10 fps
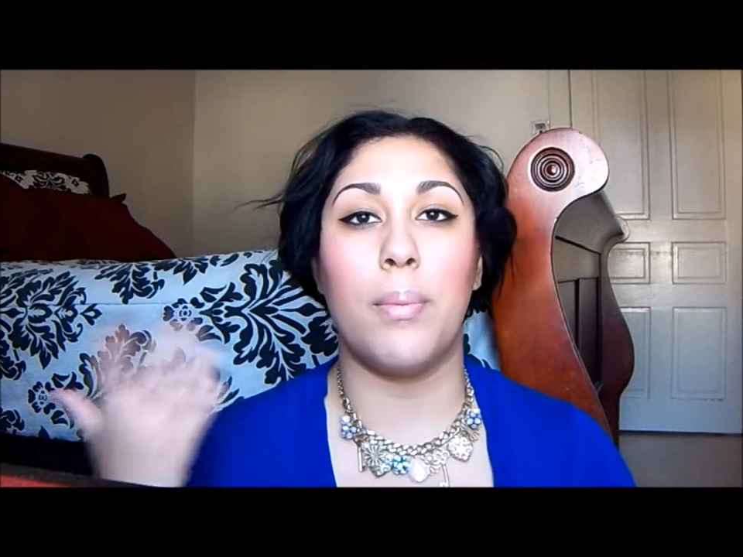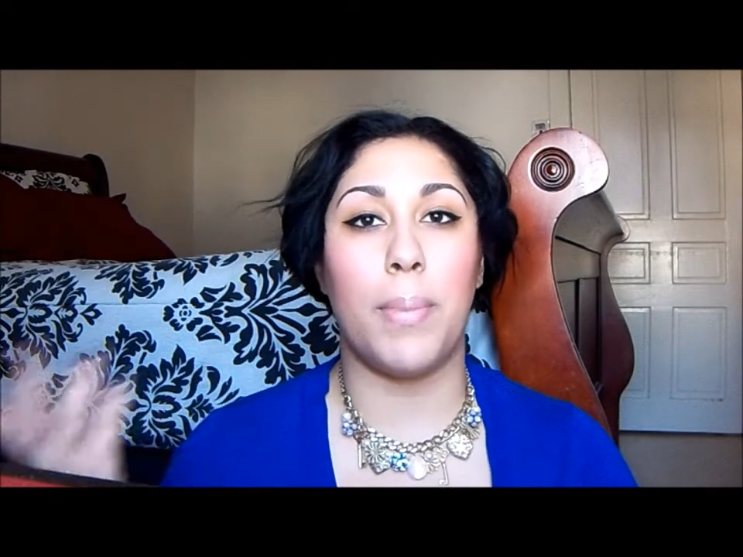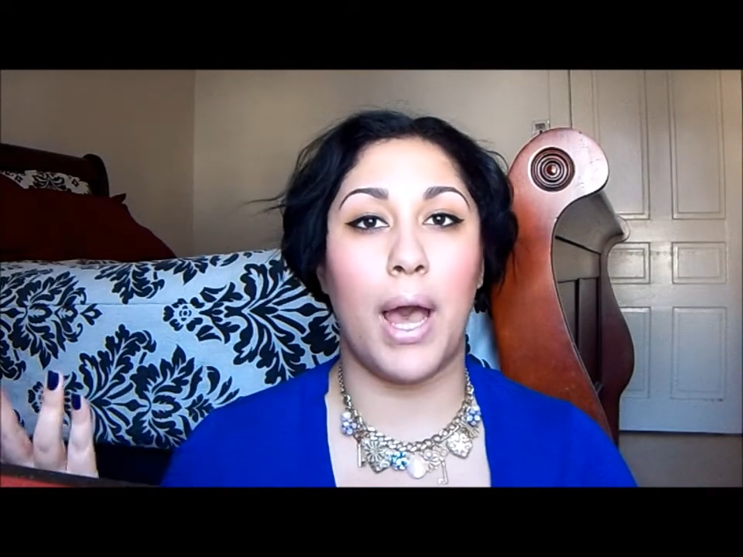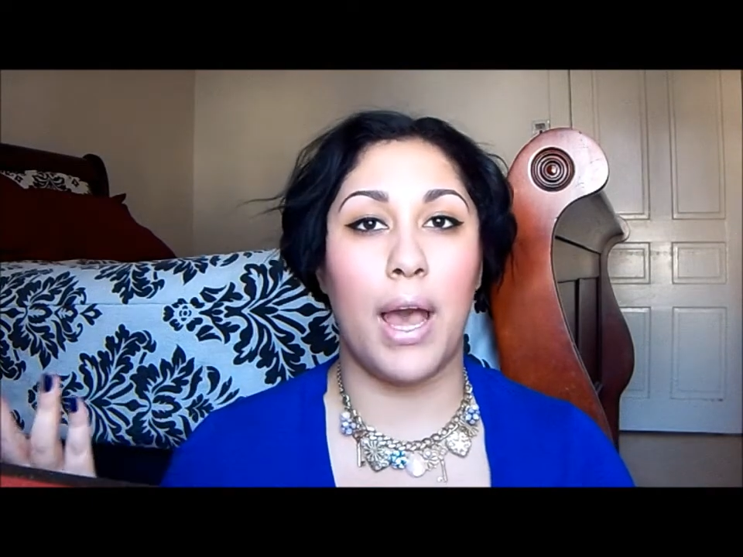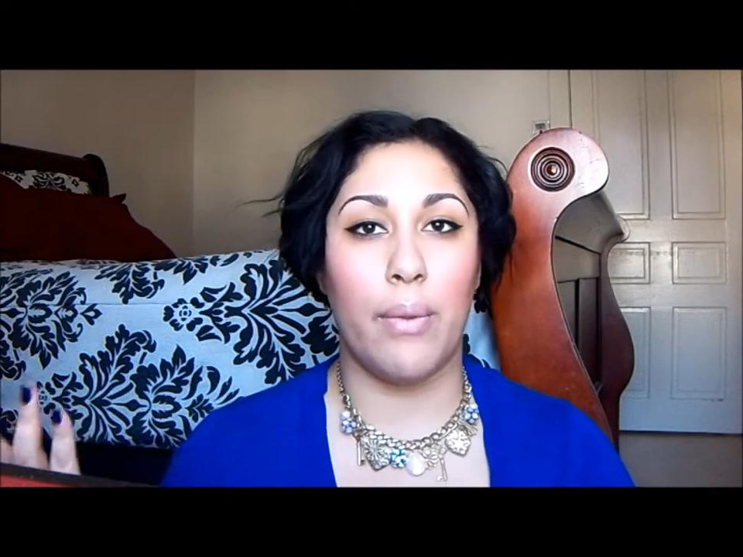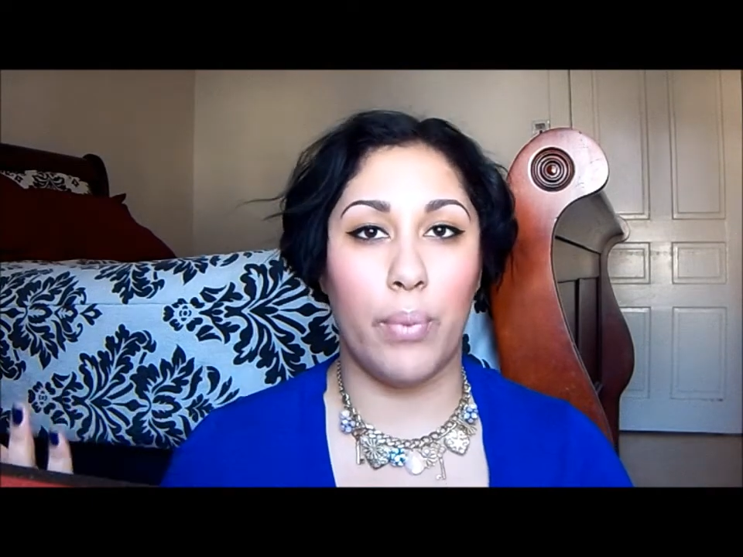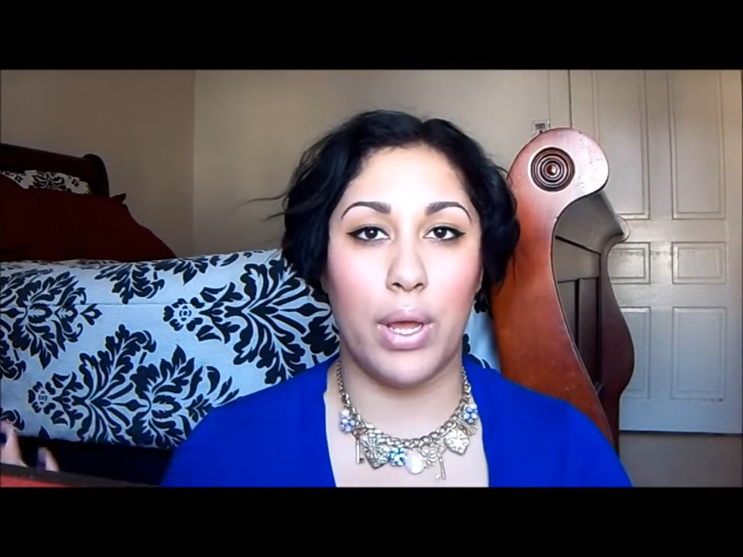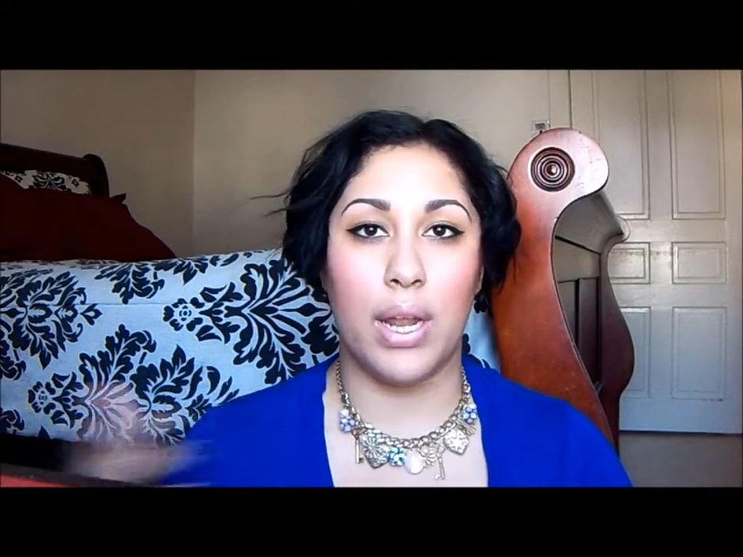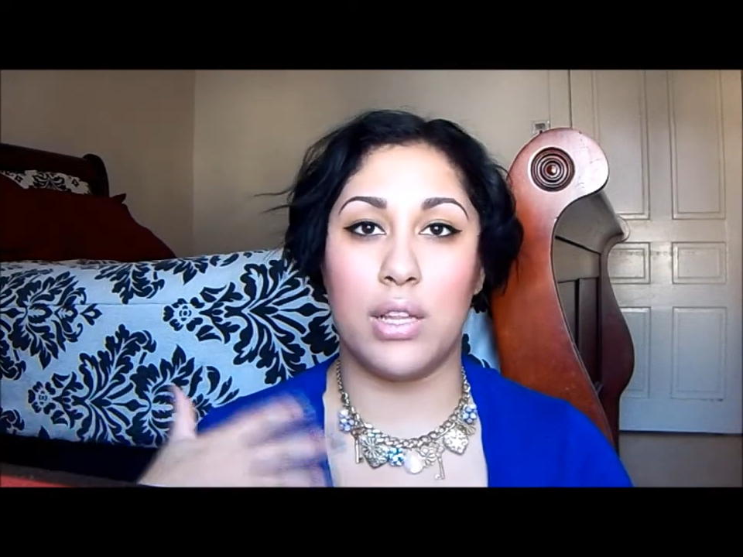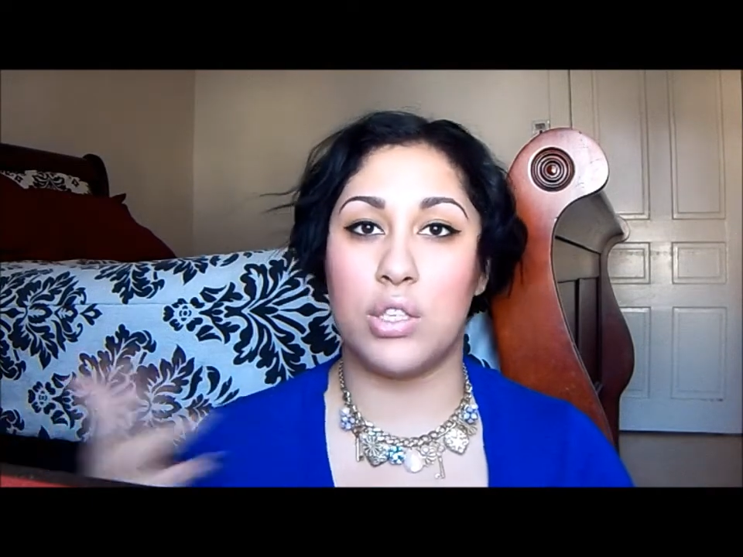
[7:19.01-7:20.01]
and buy
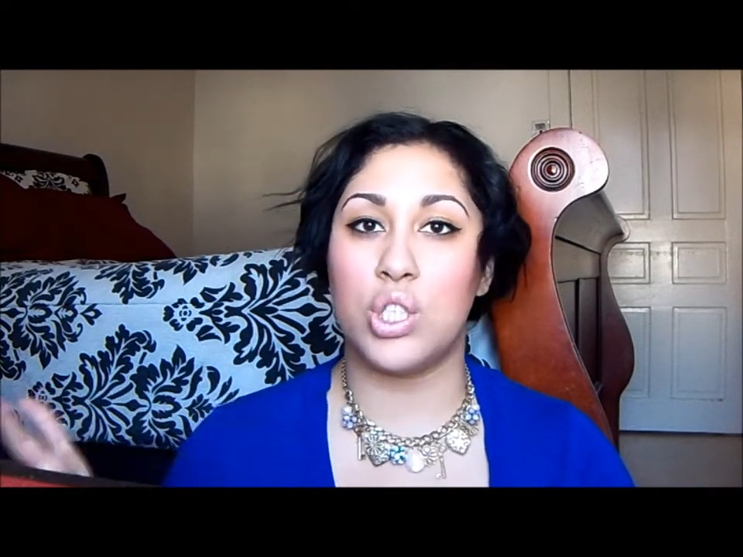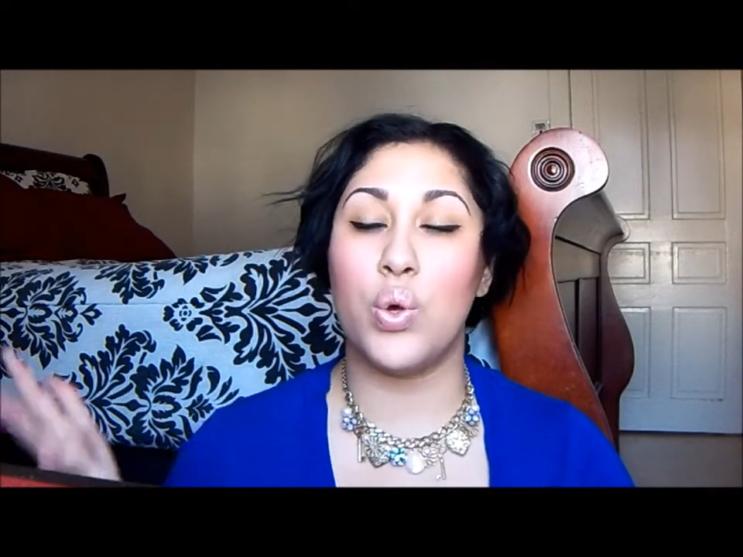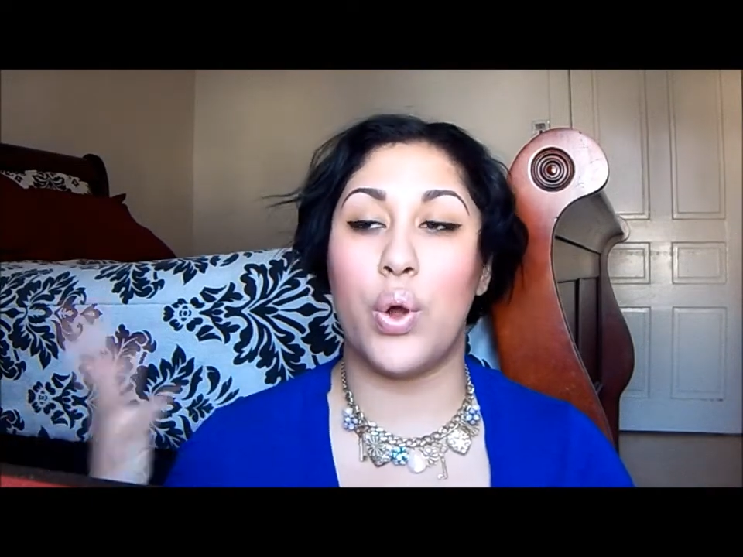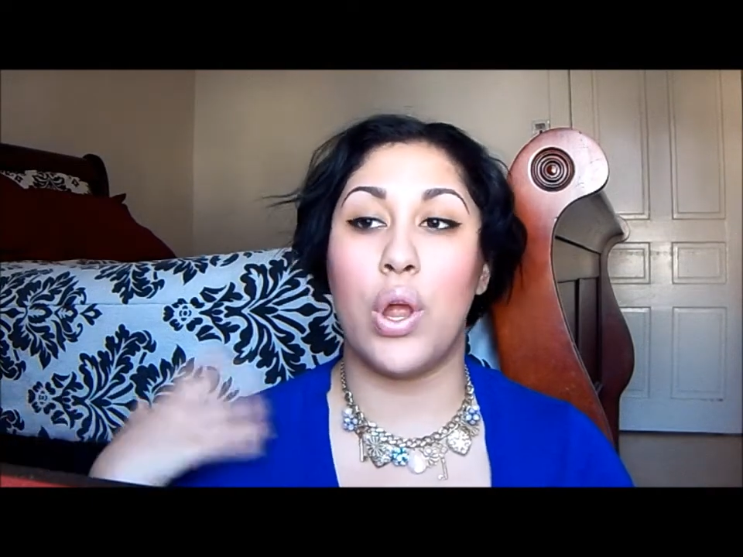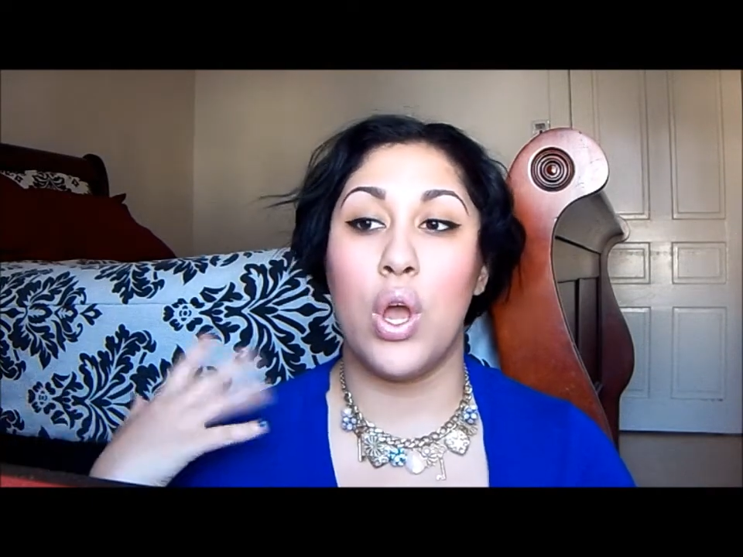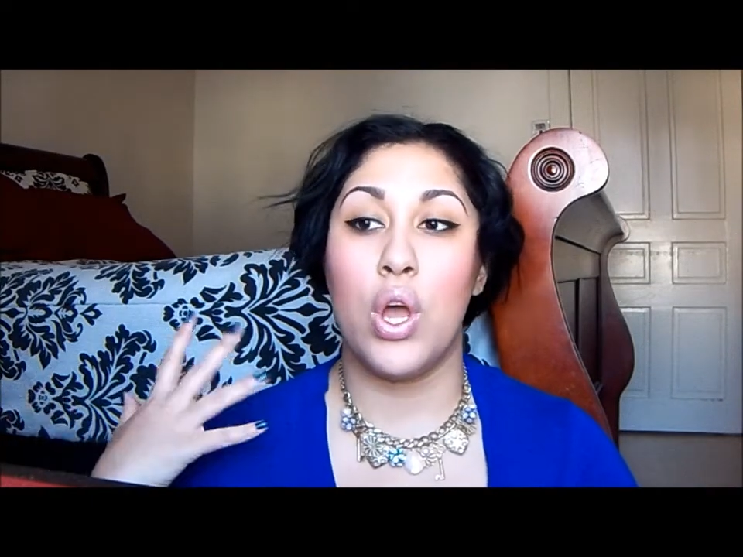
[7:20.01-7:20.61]
one at the store.